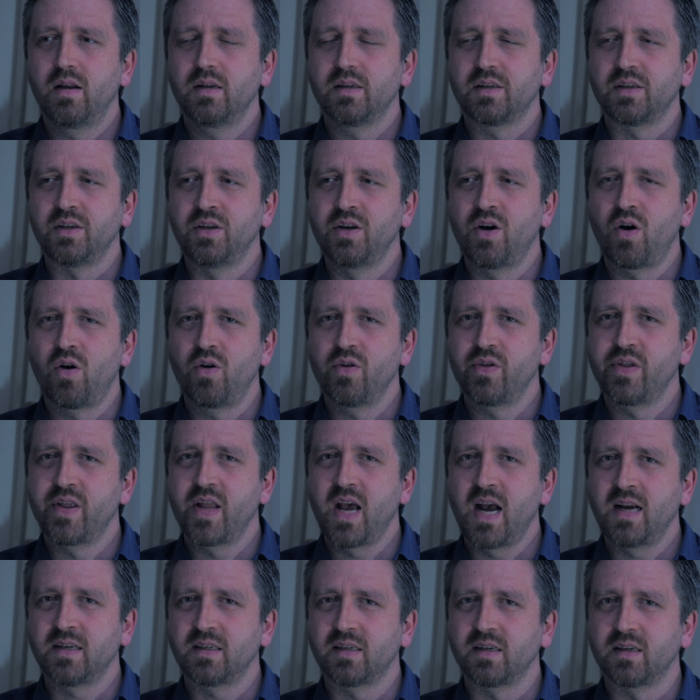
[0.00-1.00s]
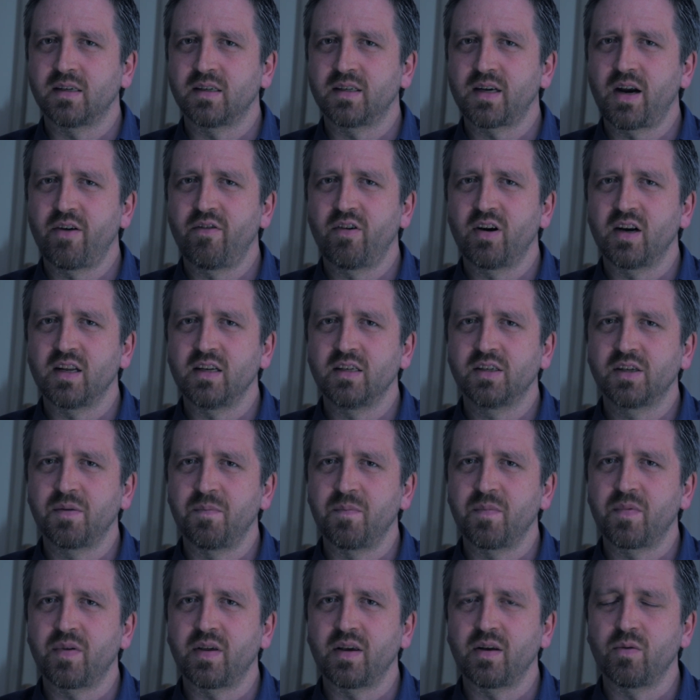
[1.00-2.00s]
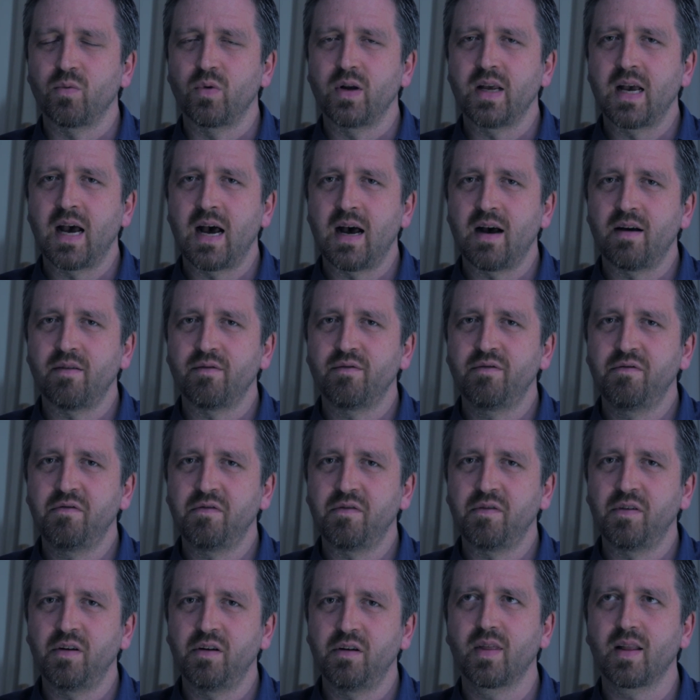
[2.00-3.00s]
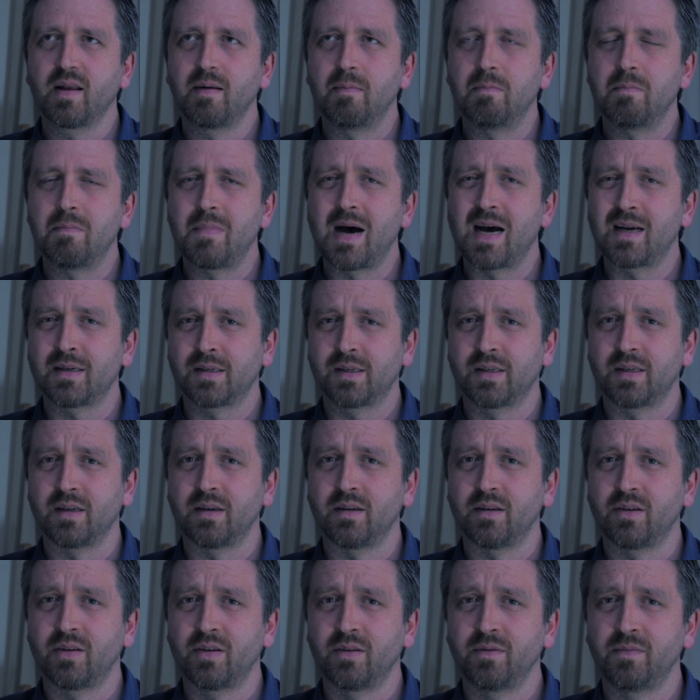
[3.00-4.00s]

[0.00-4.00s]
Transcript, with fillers: It's not necessarily something we have mastered.